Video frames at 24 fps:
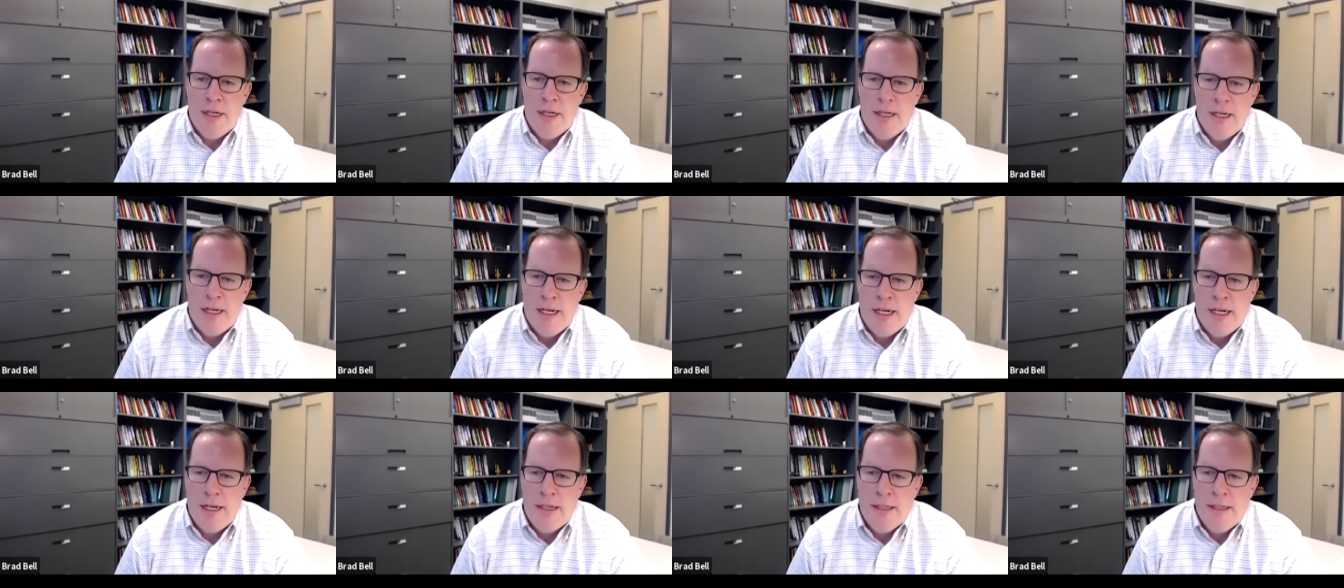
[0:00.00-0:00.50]

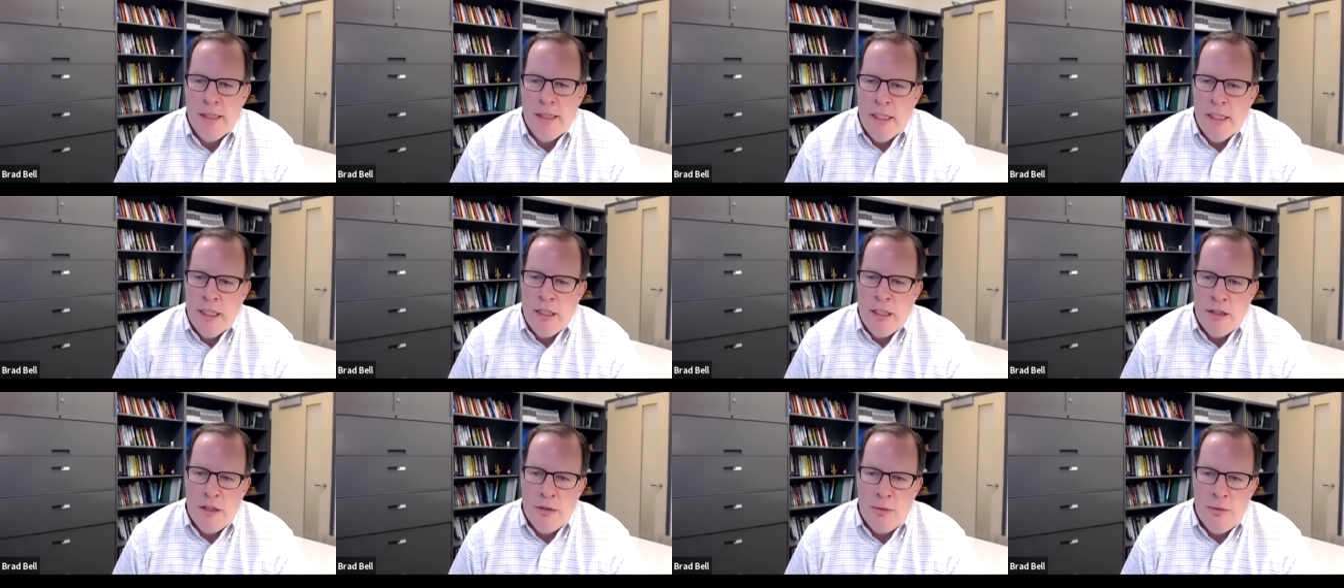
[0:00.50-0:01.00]
Uh,
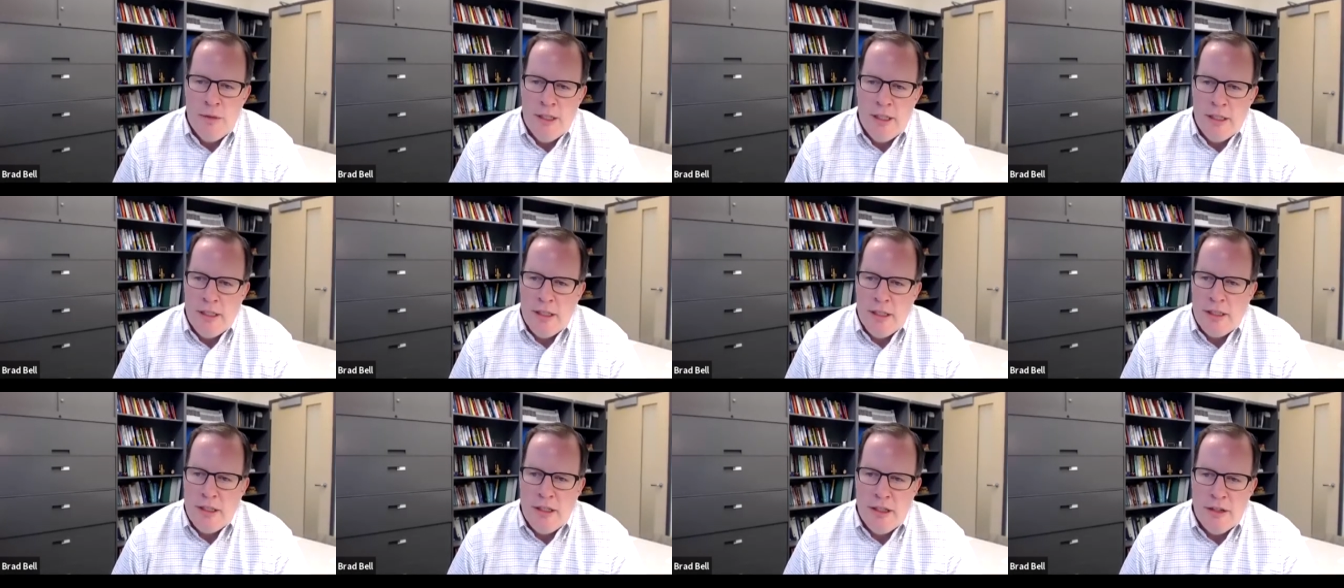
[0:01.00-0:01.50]
do we,
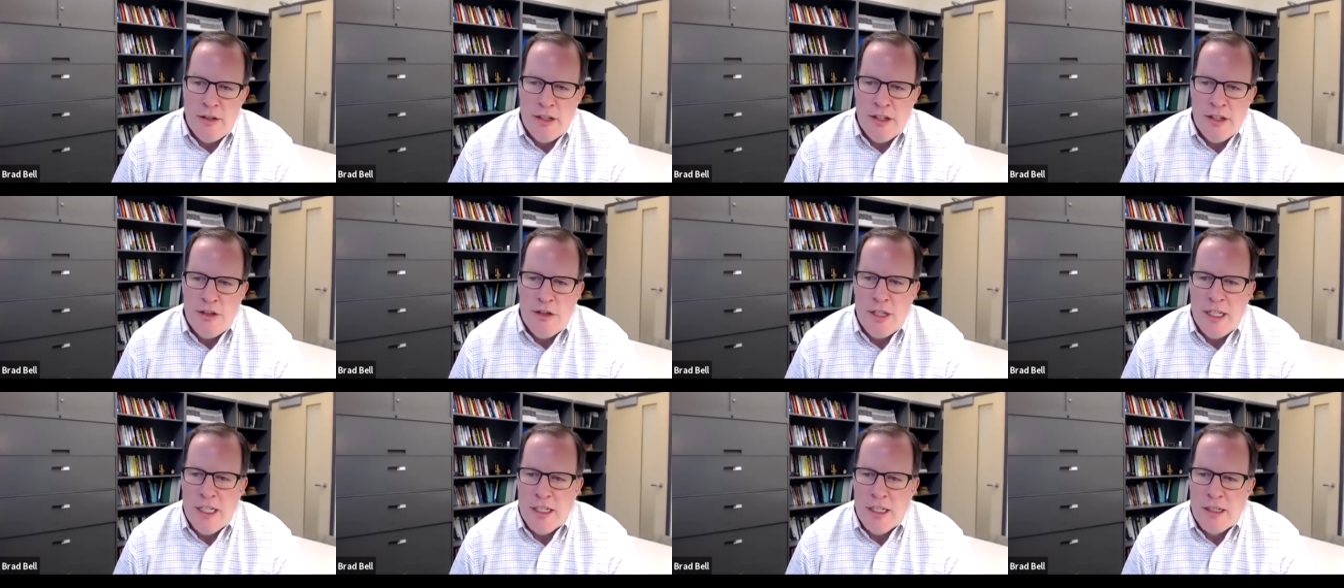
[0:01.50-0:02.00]
you know, did
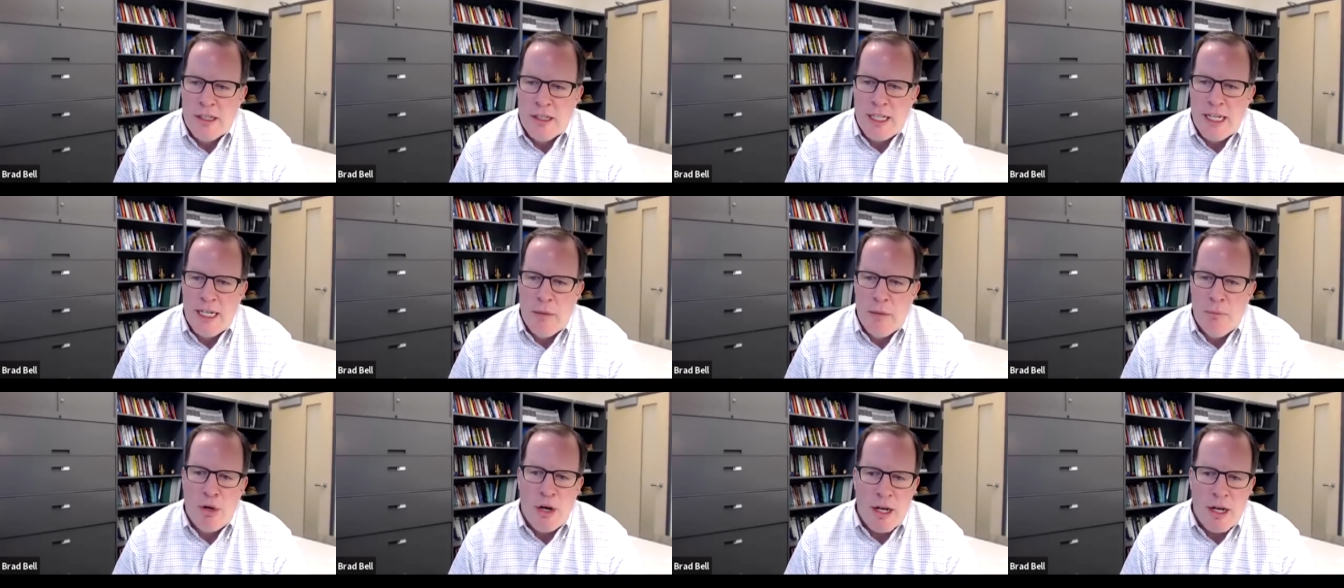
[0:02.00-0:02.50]
you hear
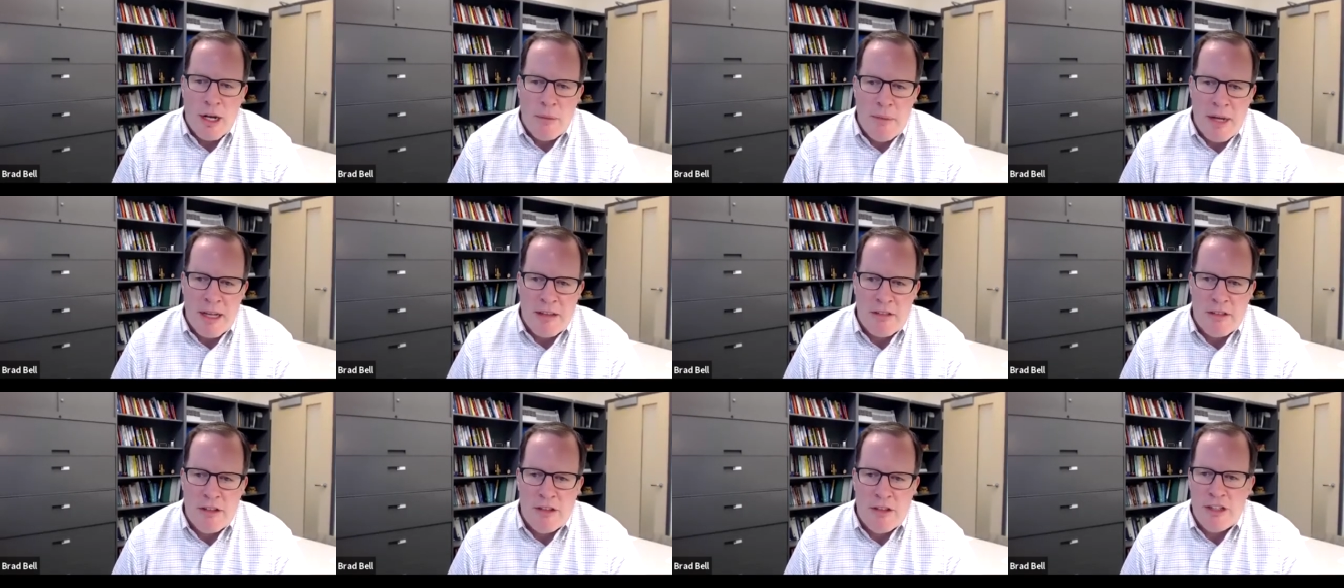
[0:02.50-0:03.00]
kind of broad
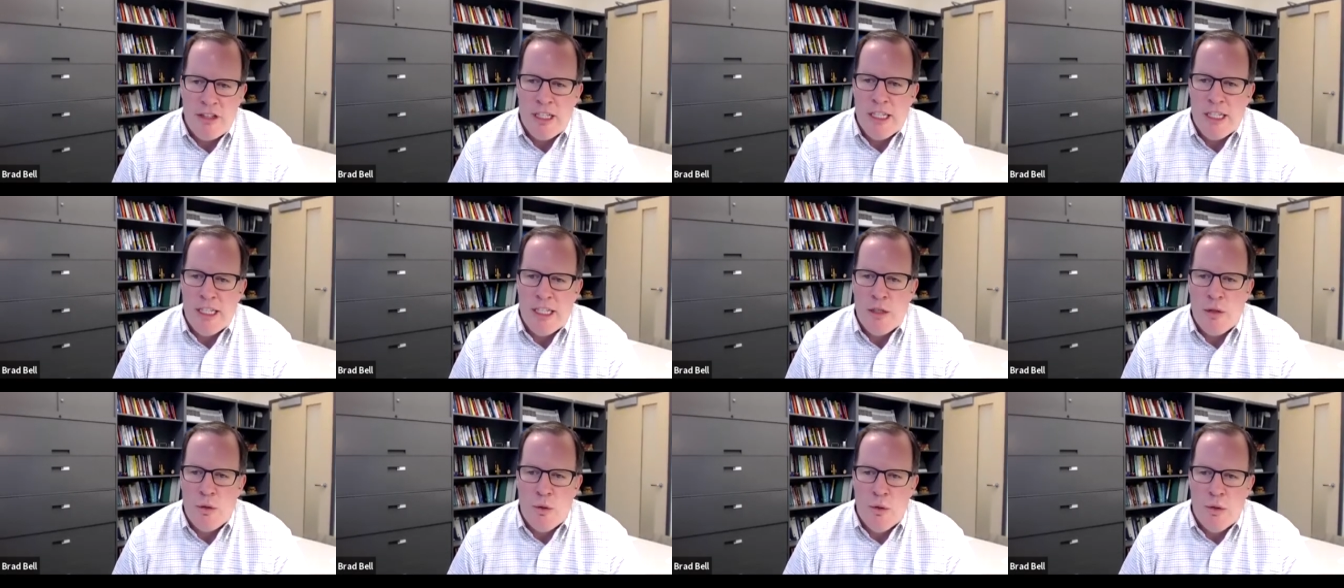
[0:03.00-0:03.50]

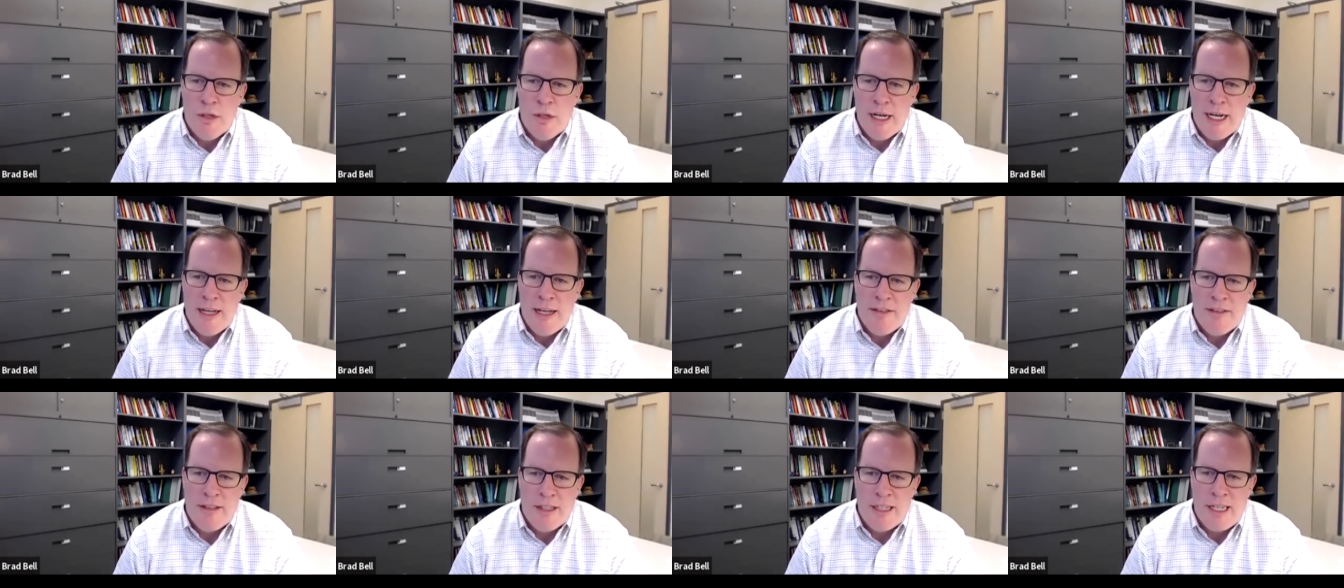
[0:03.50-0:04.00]
messaging or
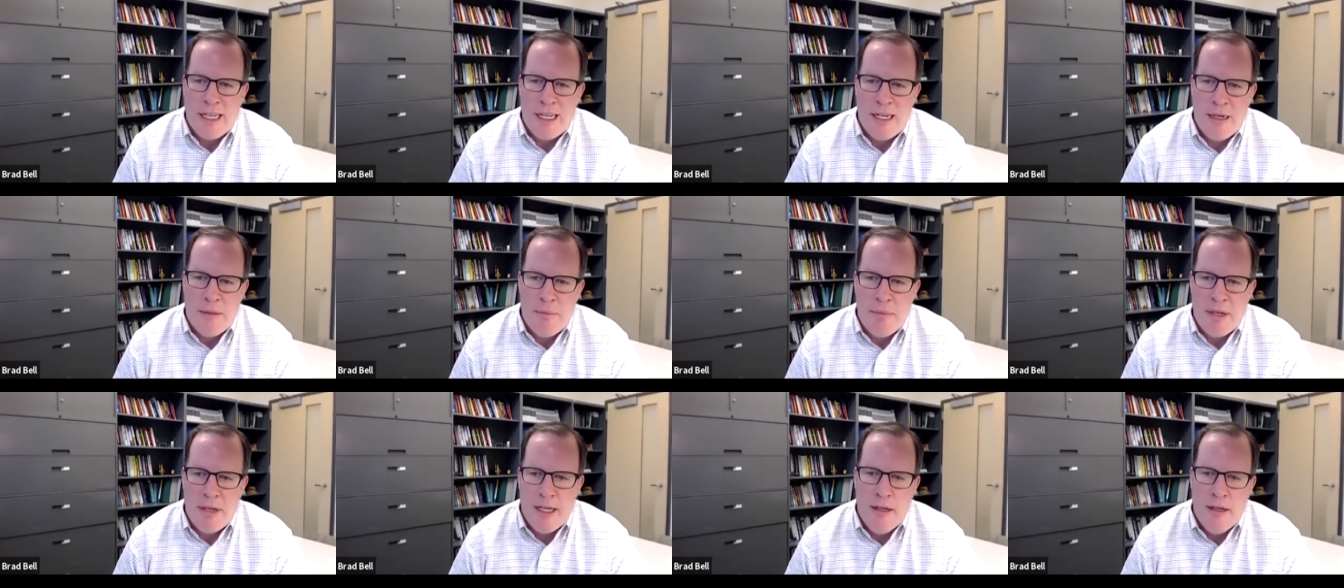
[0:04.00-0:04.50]
has it kind
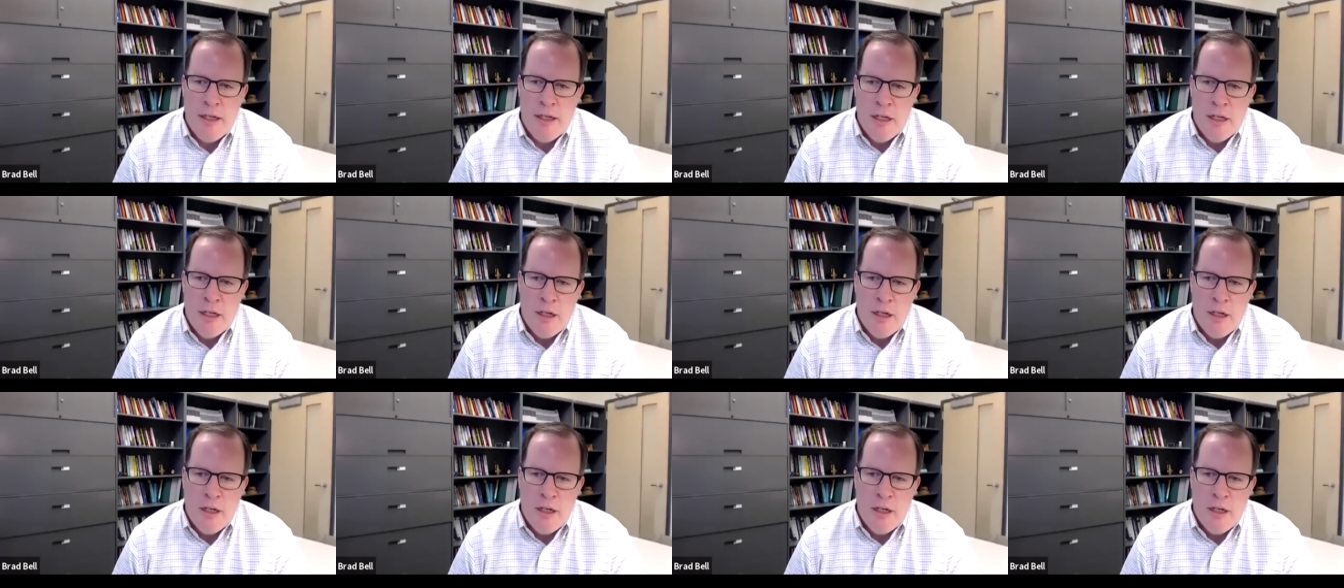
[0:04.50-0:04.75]
of been